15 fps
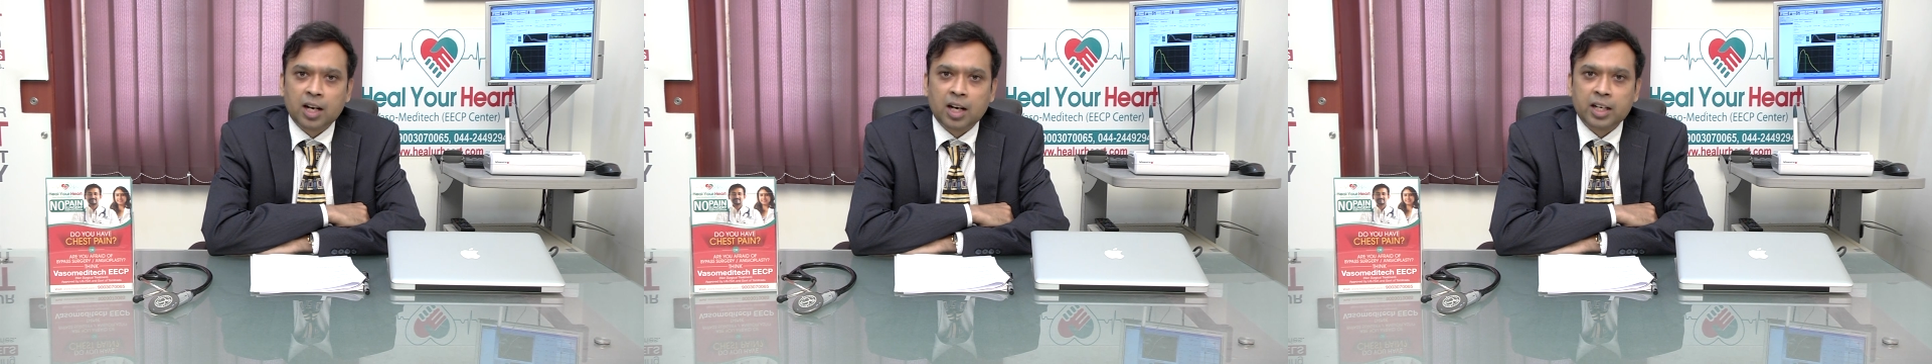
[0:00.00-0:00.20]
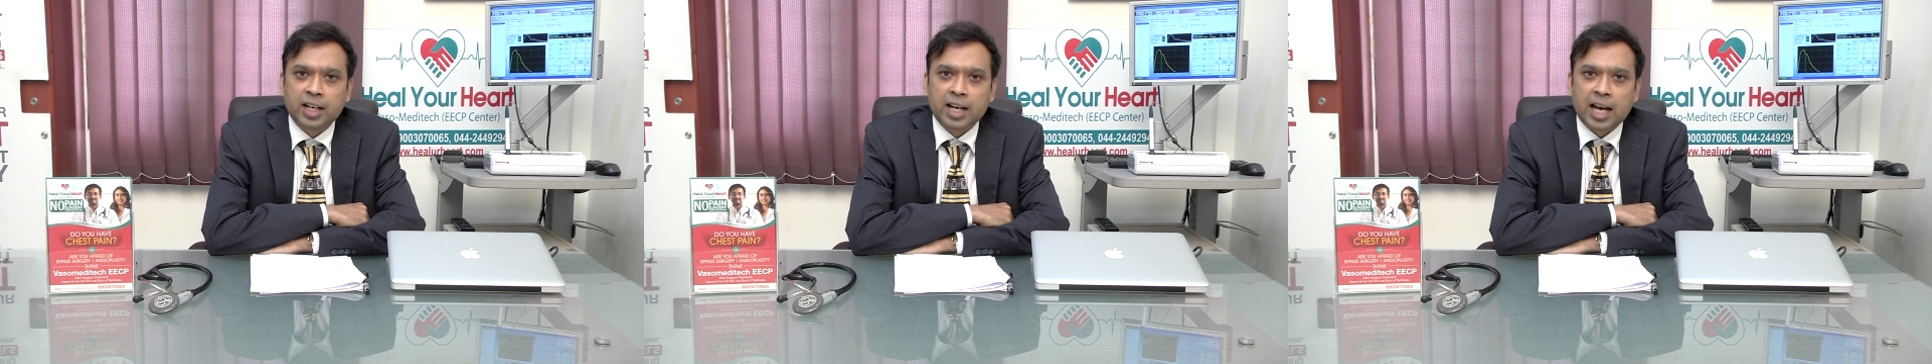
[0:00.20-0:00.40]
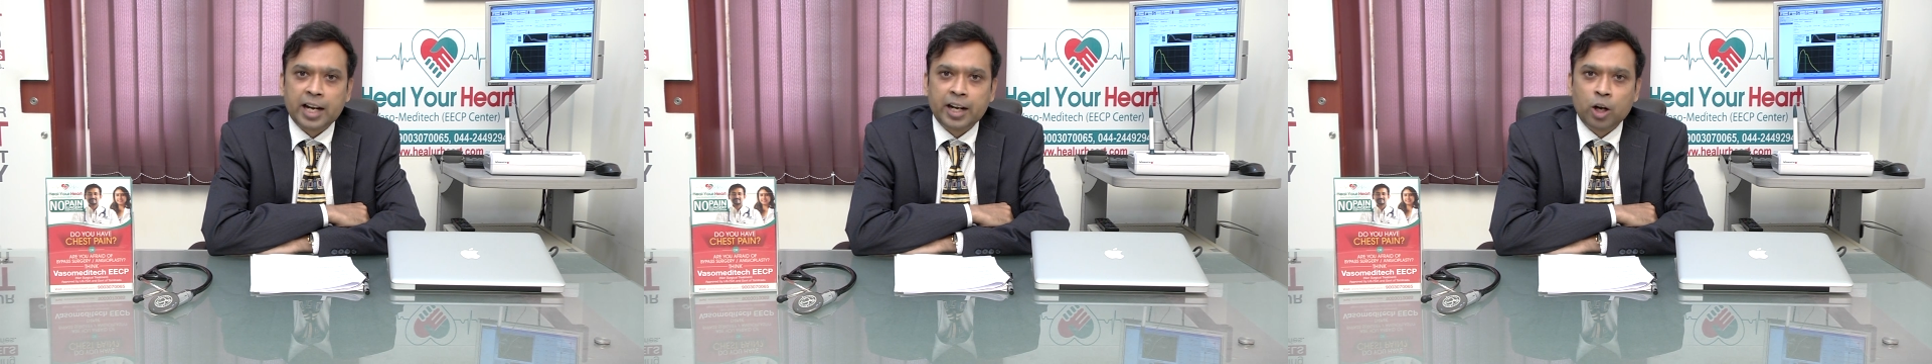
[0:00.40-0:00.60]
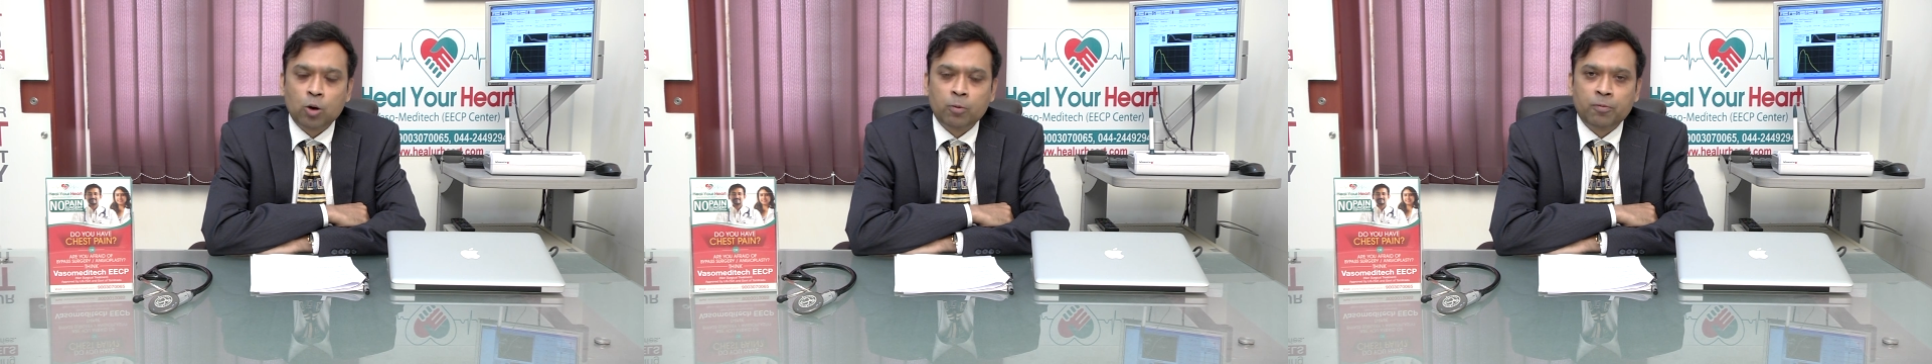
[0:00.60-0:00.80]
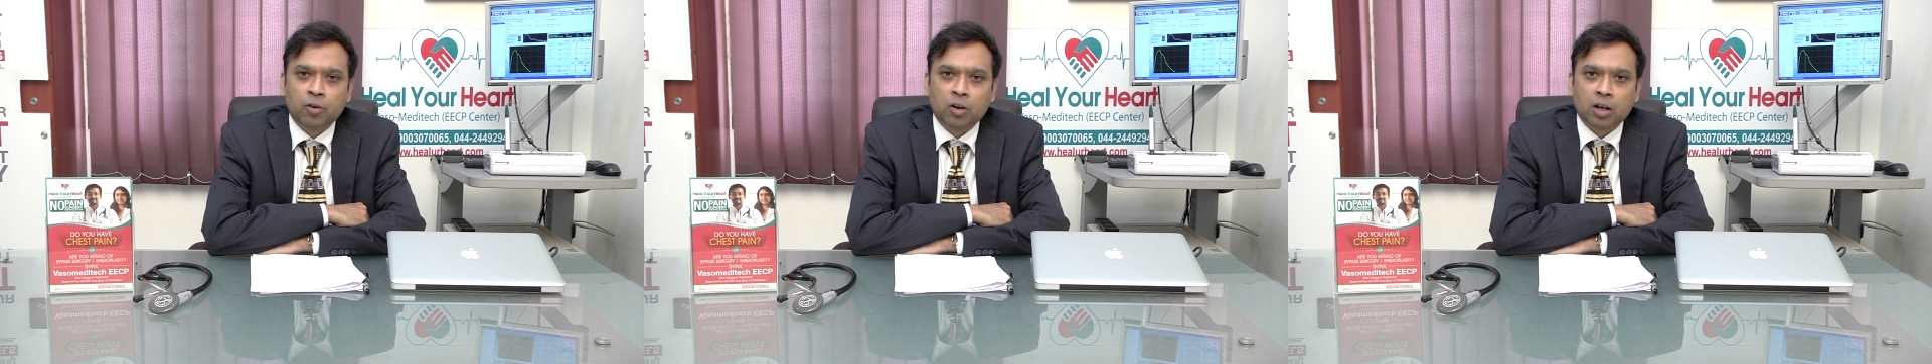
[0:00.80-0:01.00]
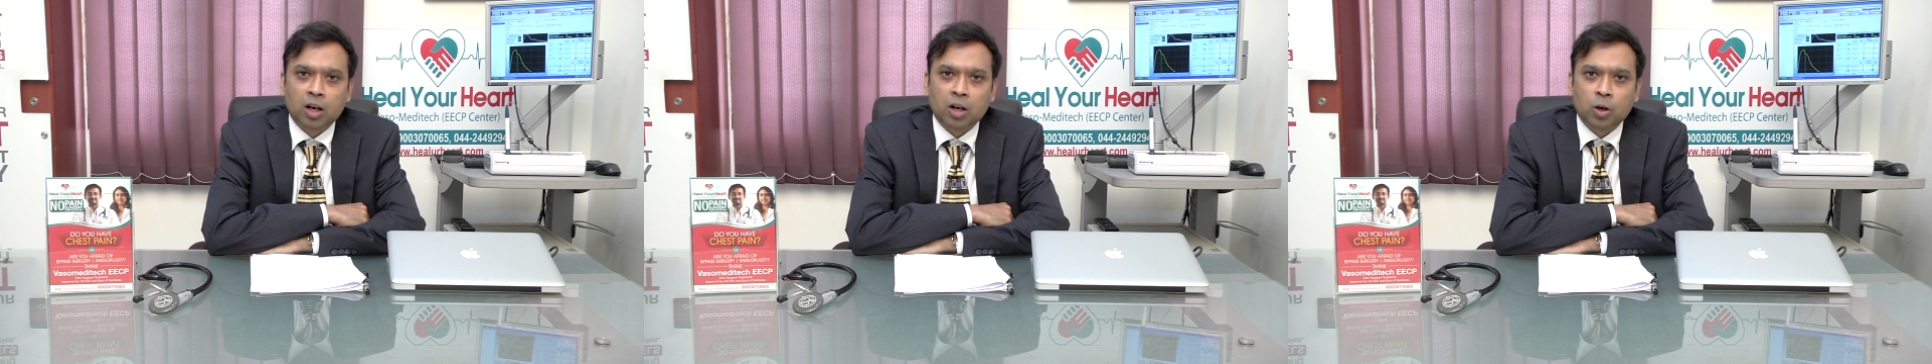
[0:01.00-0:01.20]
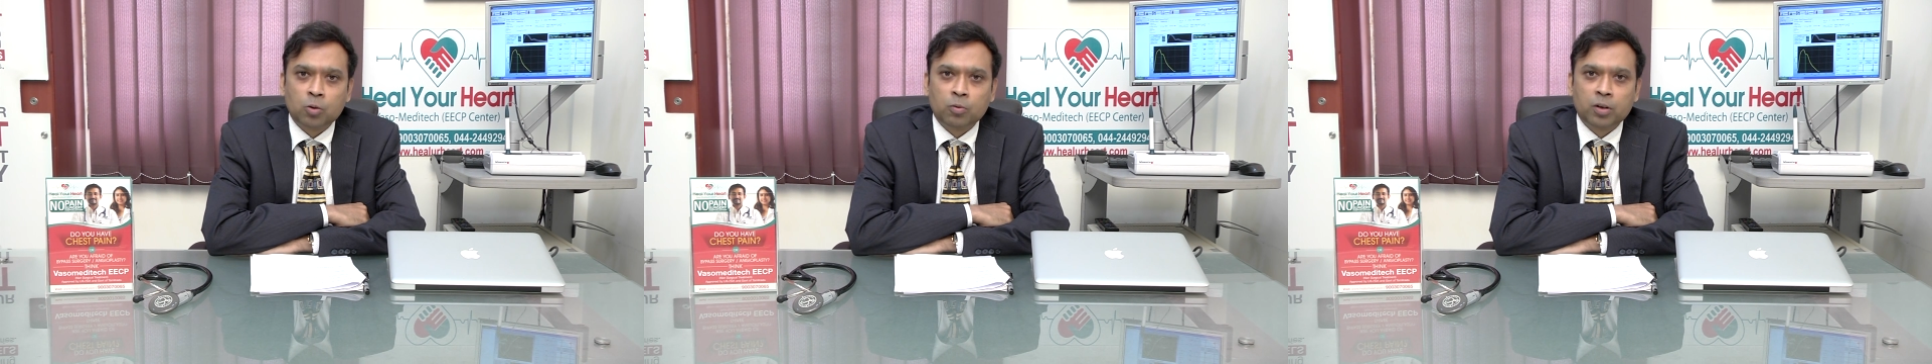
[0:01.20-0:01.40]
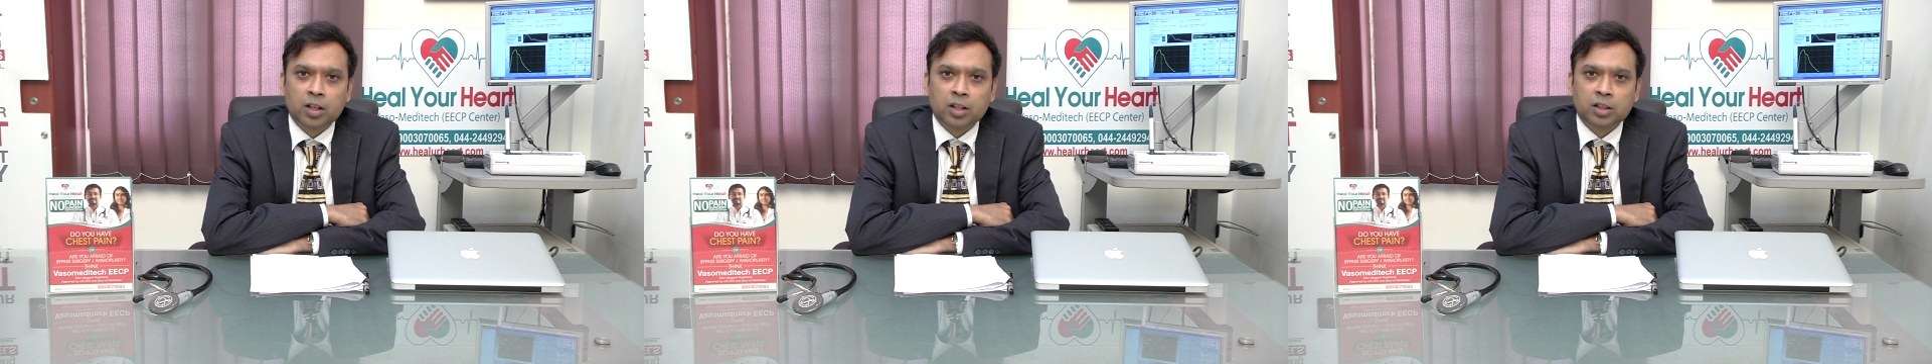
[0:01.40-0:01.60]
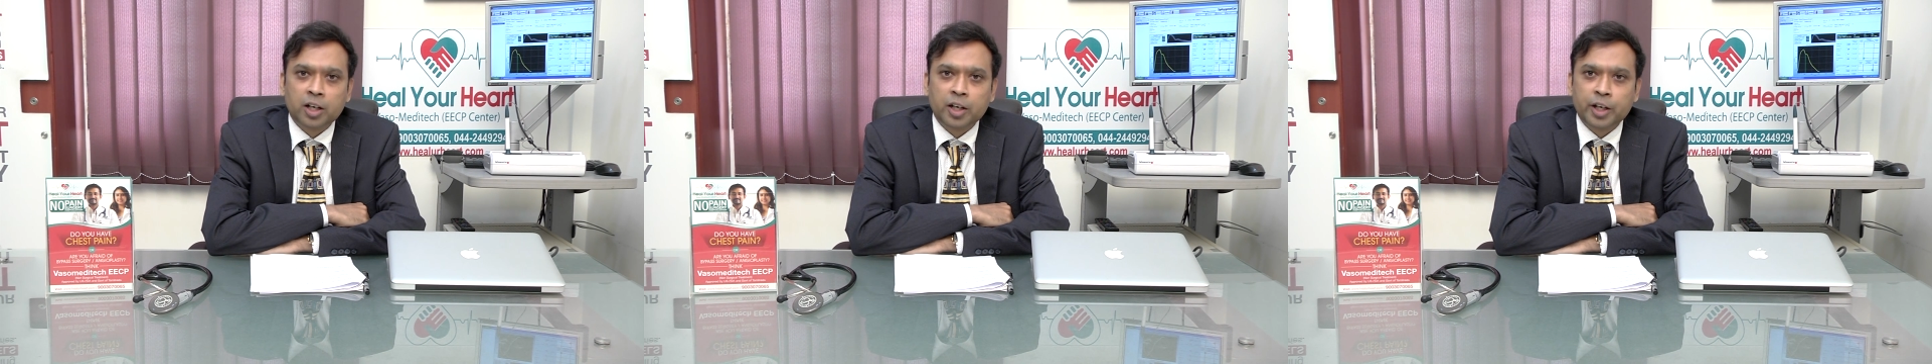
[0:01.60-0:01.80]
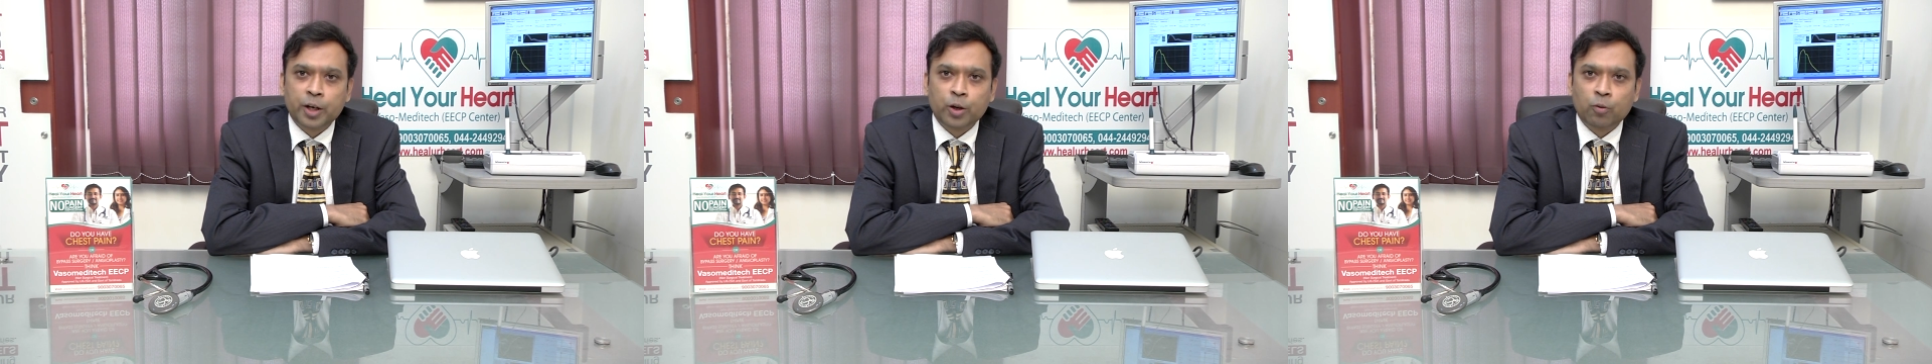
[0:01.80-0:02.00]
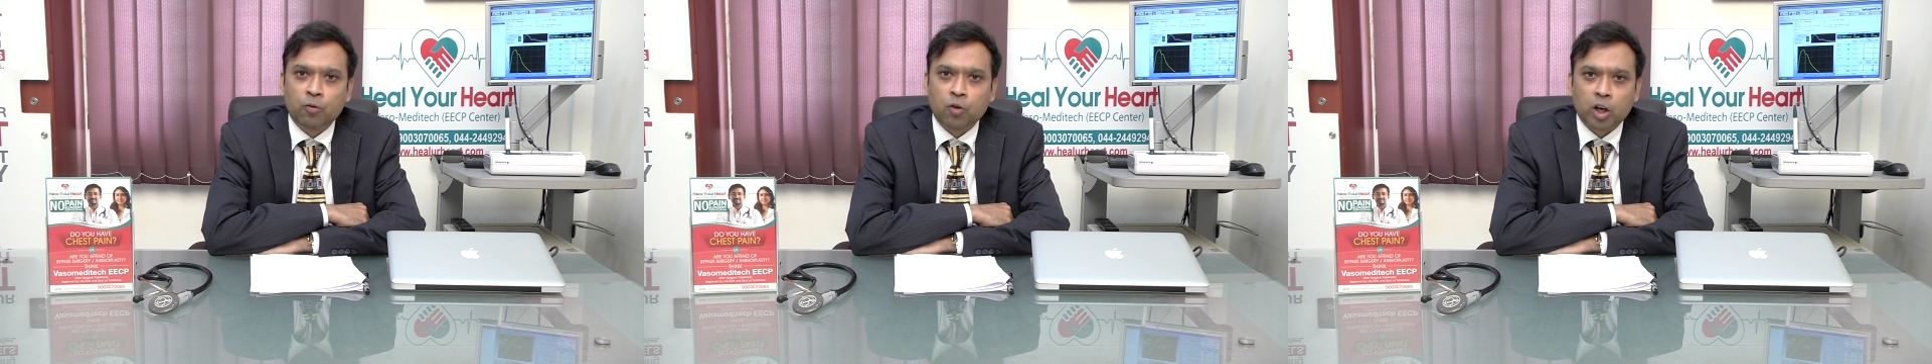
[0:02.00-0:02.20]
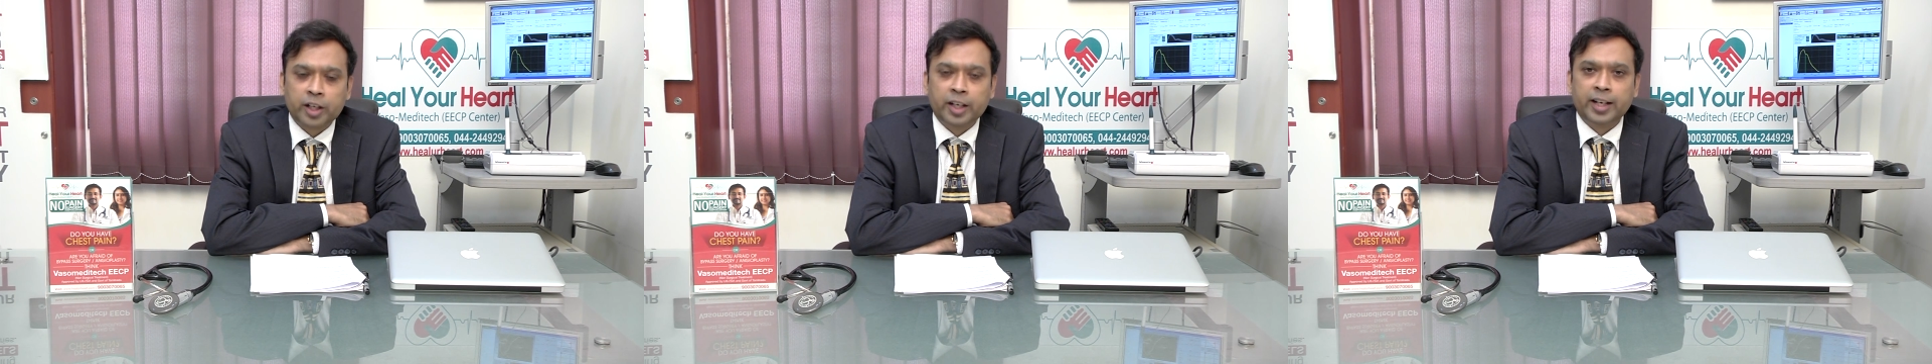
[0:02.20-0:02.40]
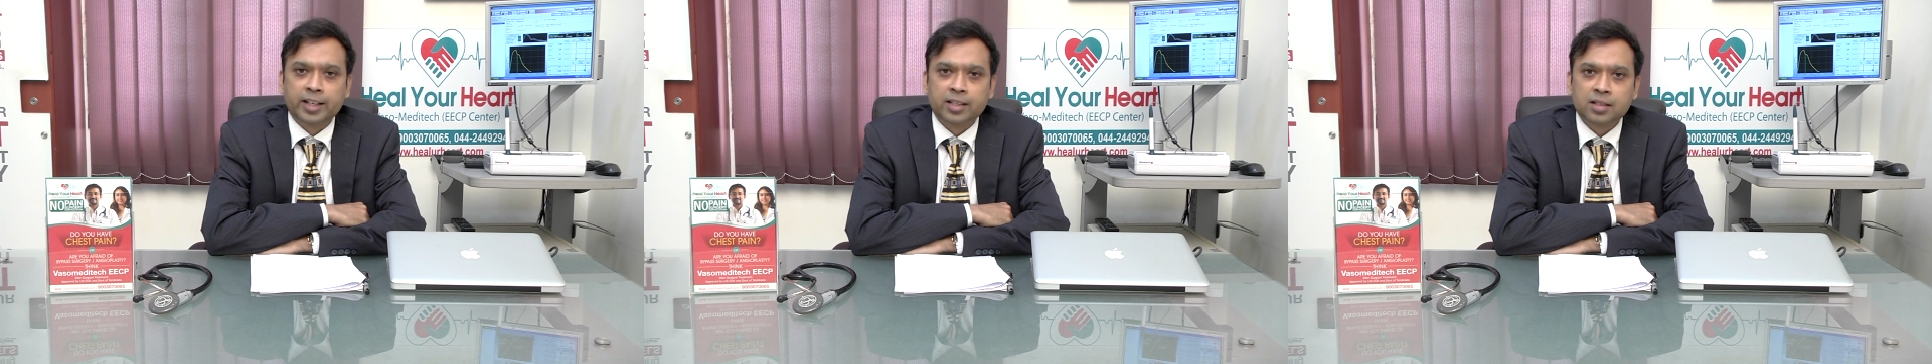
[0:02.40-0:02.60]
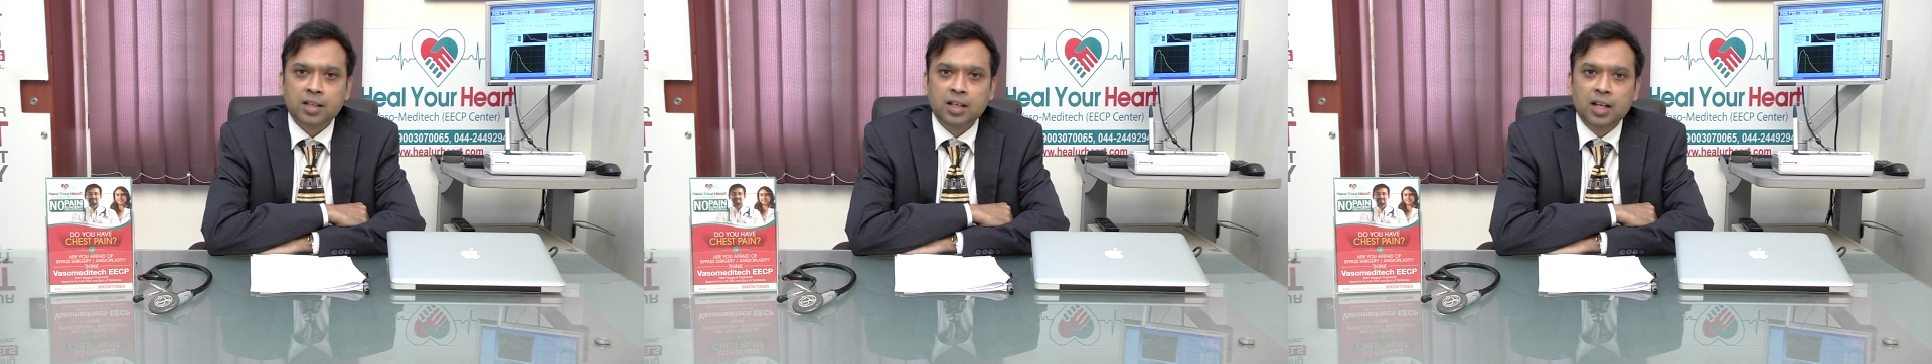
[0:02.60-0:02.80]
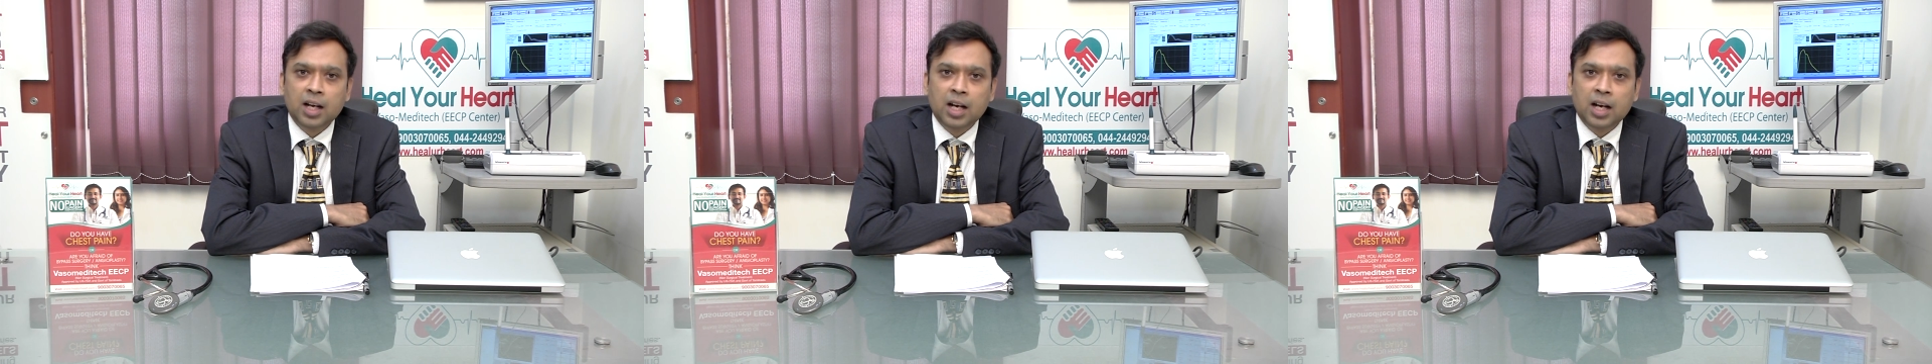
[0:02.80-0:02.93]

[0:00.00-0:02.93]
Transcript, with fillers: and carried out for around 30 to 40 days,